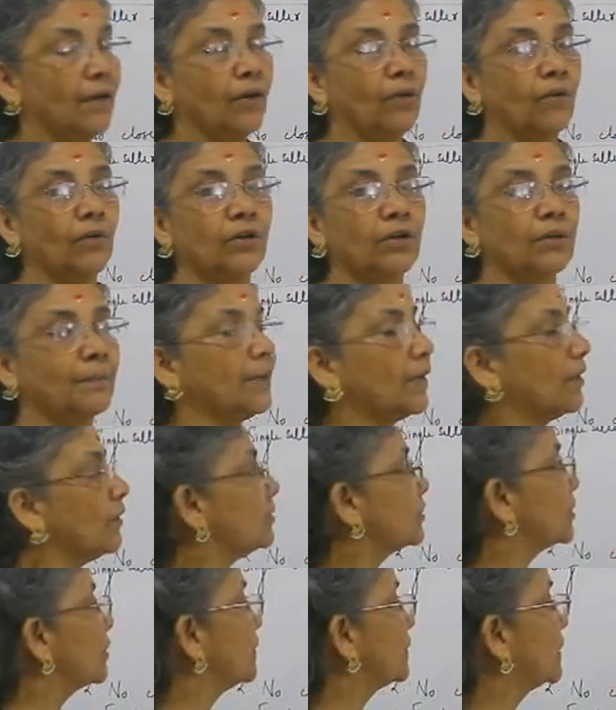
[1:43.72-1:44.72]
or
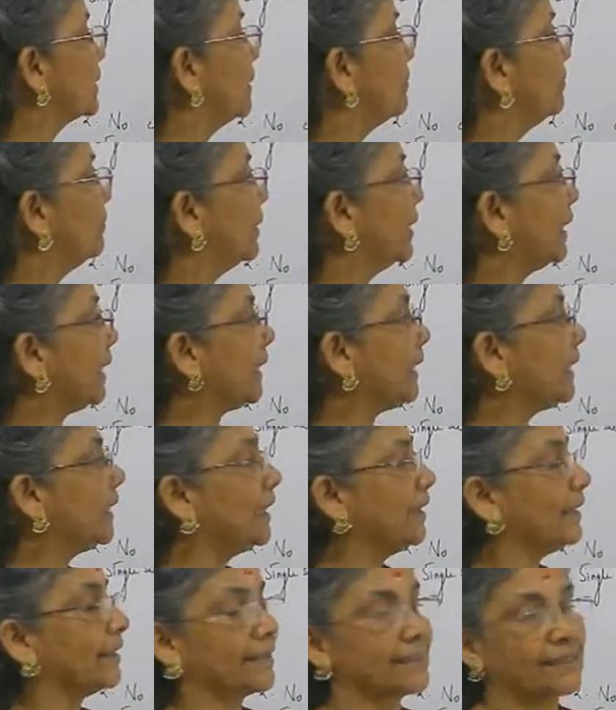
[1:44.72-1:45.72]
because of some
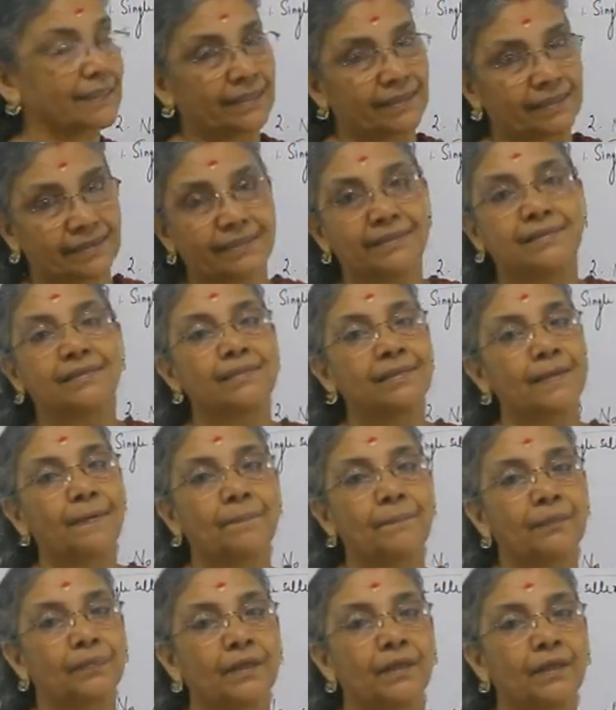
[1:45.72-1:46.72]
legal restrictions.
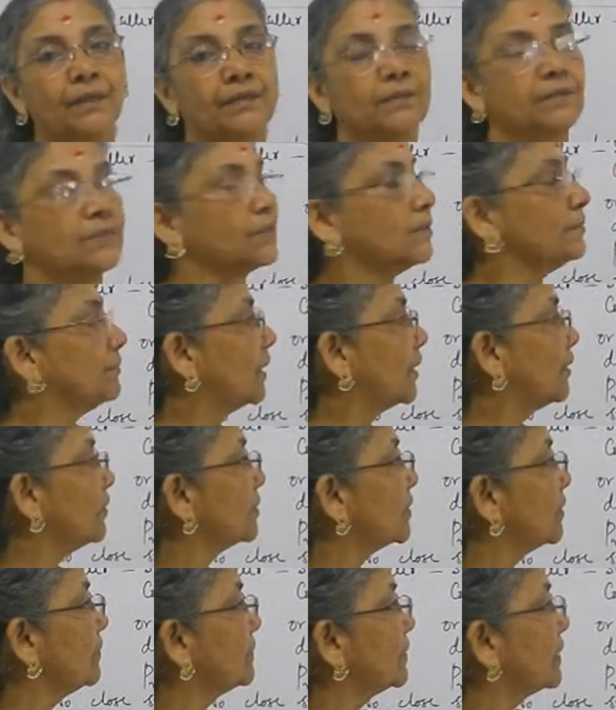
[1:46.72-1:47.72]
So
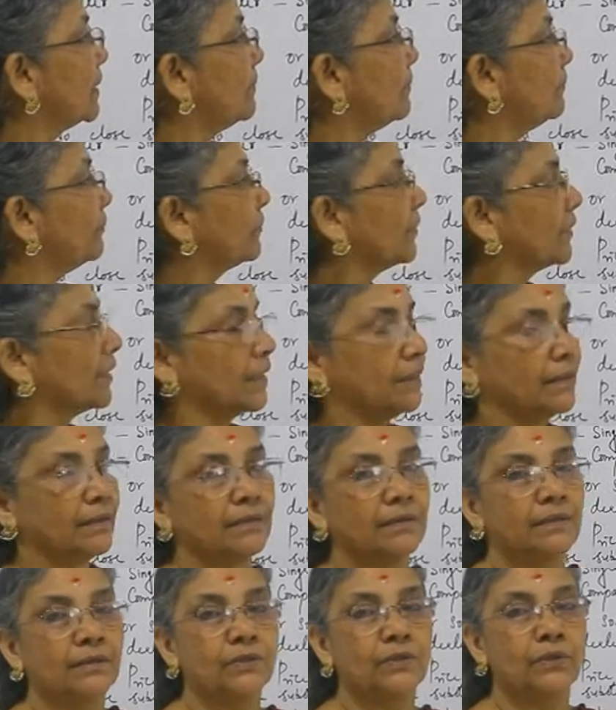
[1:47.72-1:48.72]
because of some,
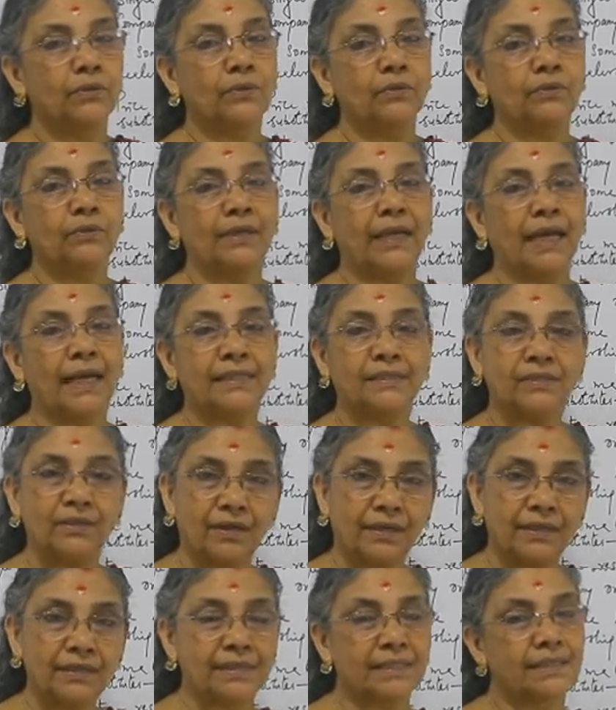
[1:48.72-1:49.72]
due to
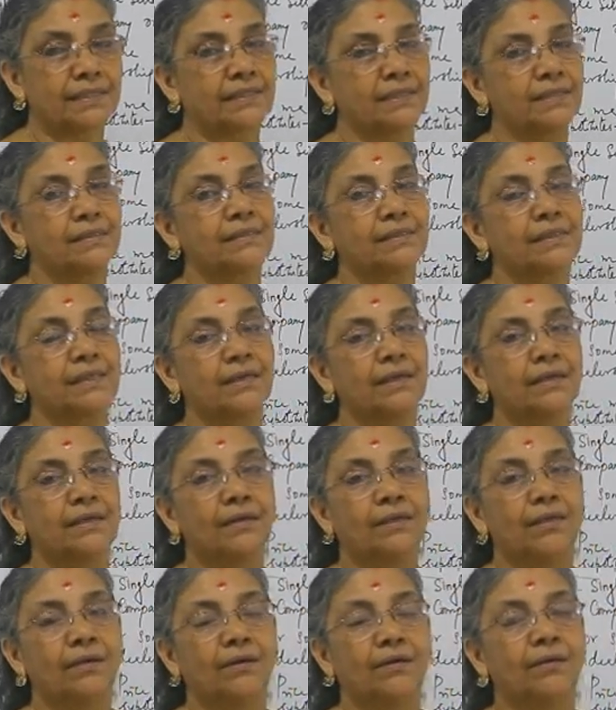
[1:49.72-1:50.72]
natural restrictions
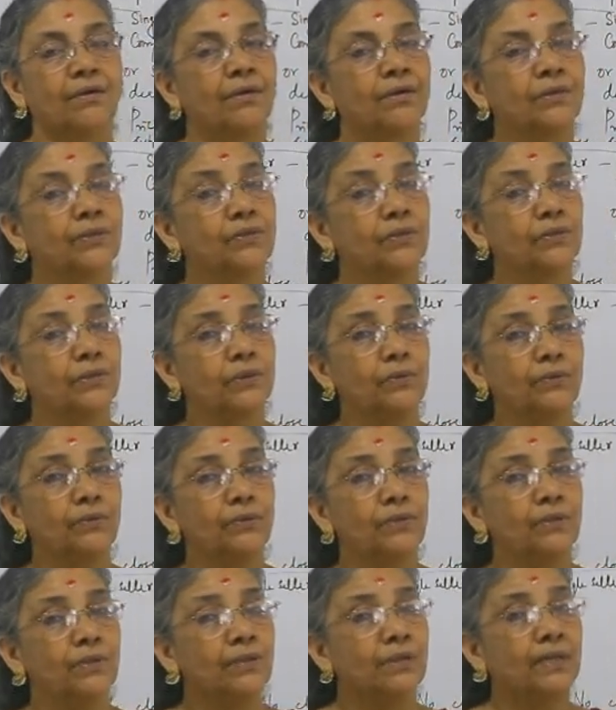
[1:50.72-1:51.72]
or due
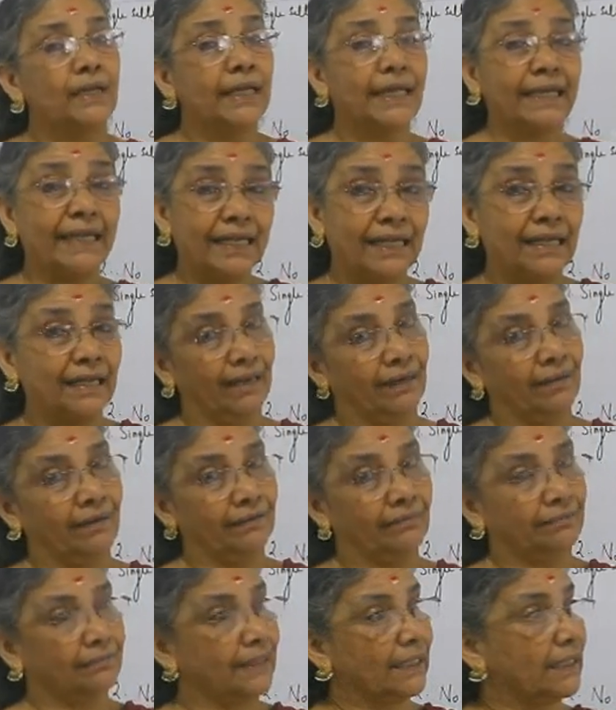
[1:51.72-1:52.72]
to legal,
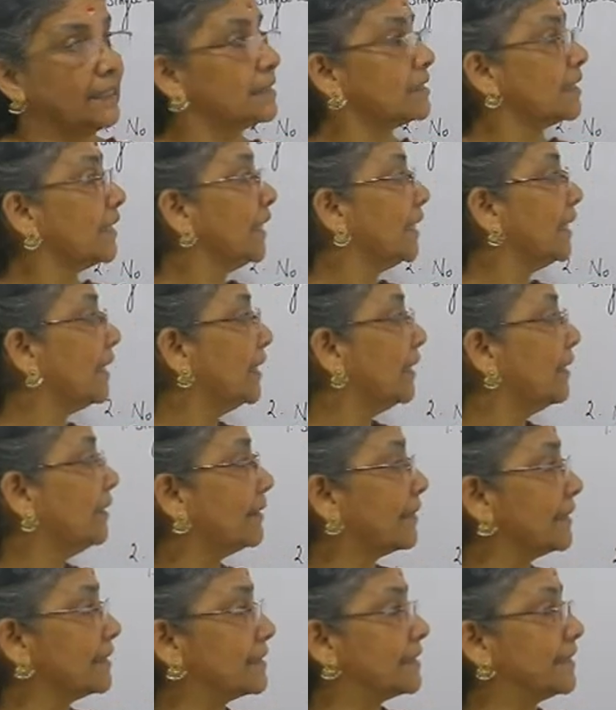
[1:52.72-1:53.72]
that is
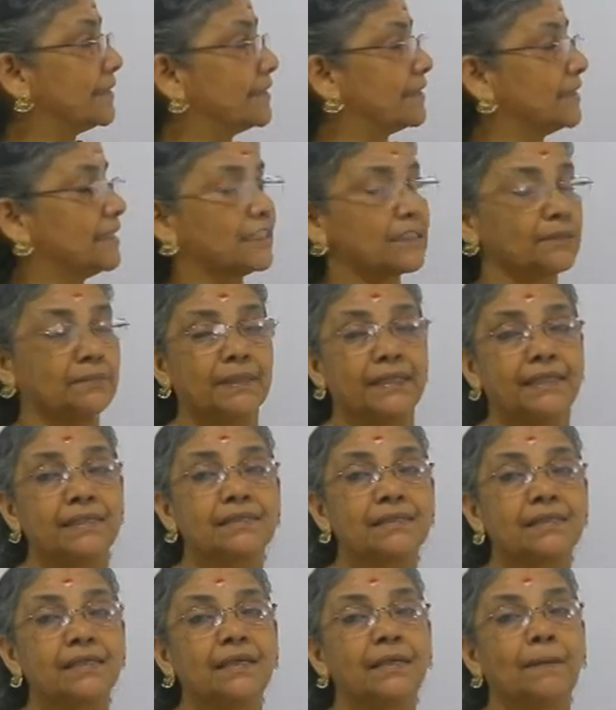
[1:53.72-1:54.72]
legal restrictions
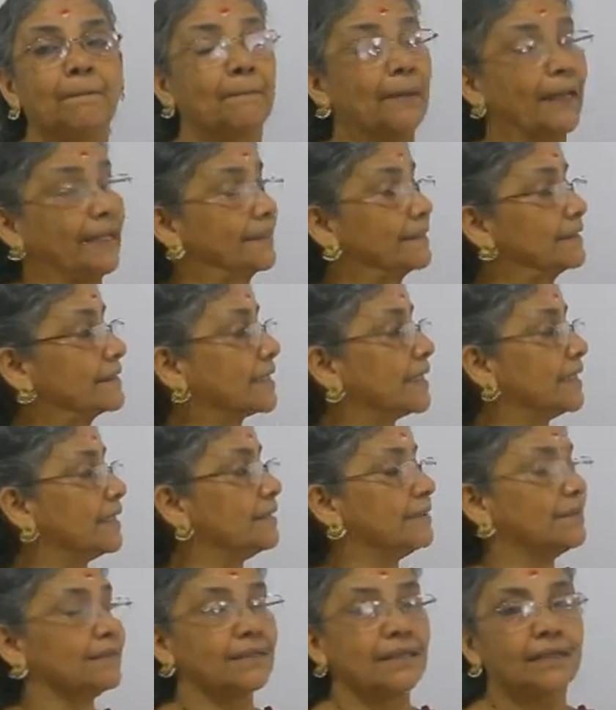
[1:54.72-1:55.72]
means
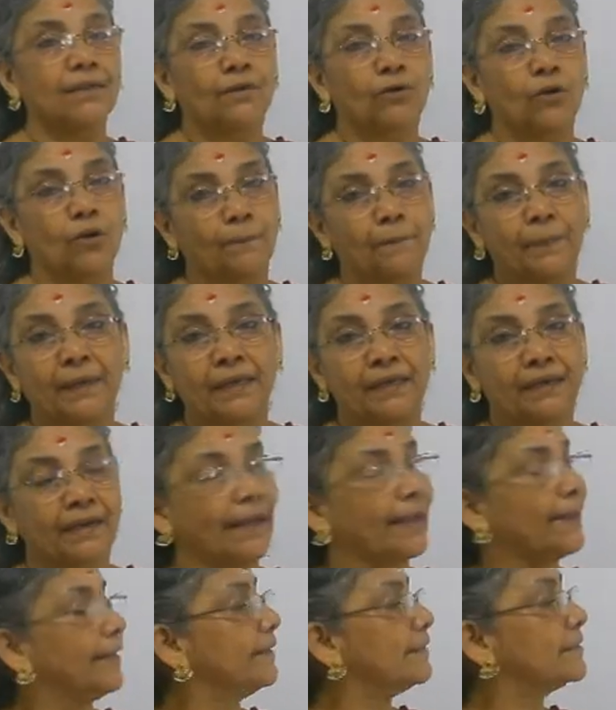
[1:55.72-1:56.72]
patent,
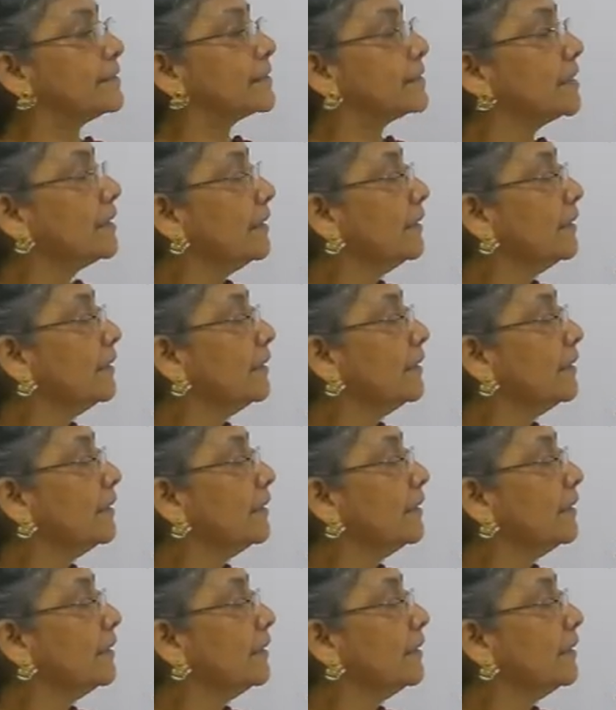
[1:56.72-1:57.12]
copyrights,